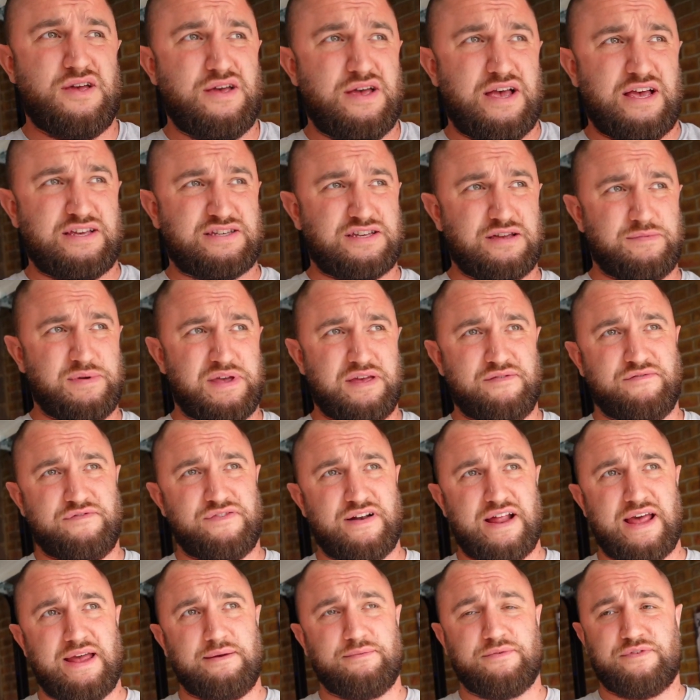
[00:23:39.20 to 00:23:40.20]
that's gonna be
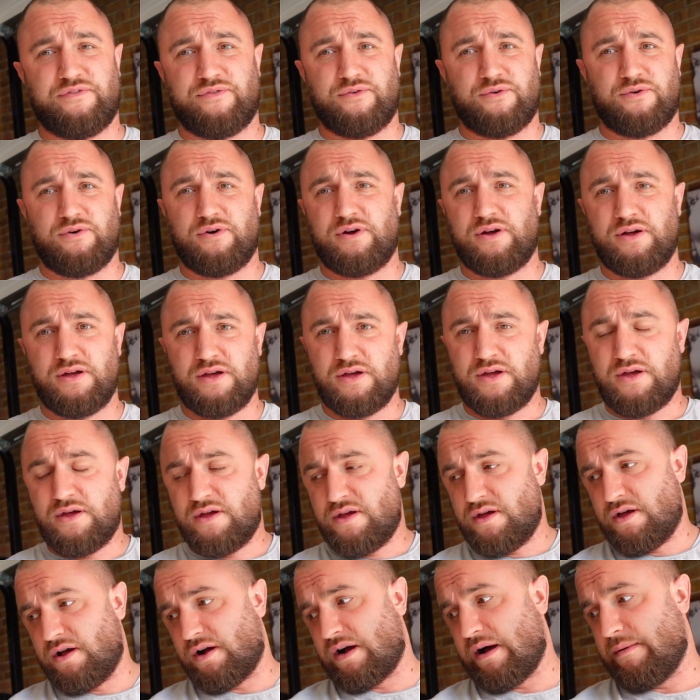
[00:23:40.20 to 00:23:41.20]
inflamed for
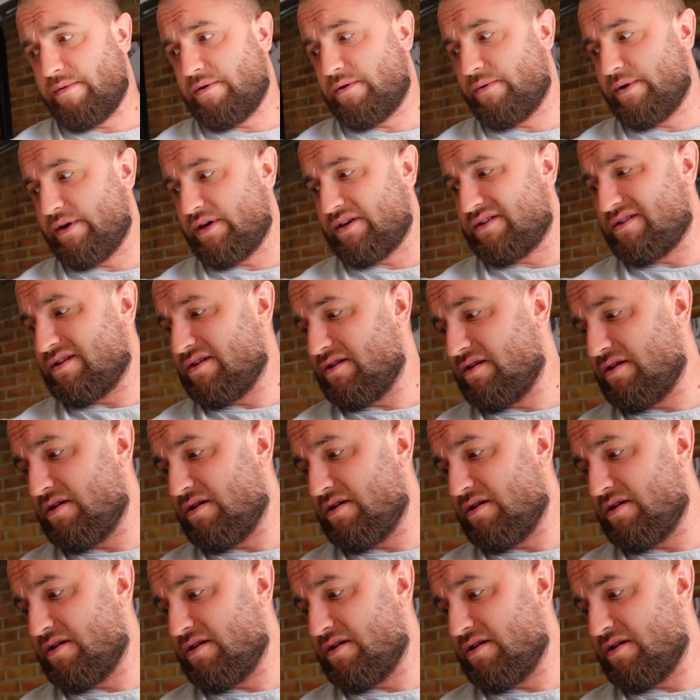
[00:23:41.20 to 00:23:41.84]
a couple of weeks.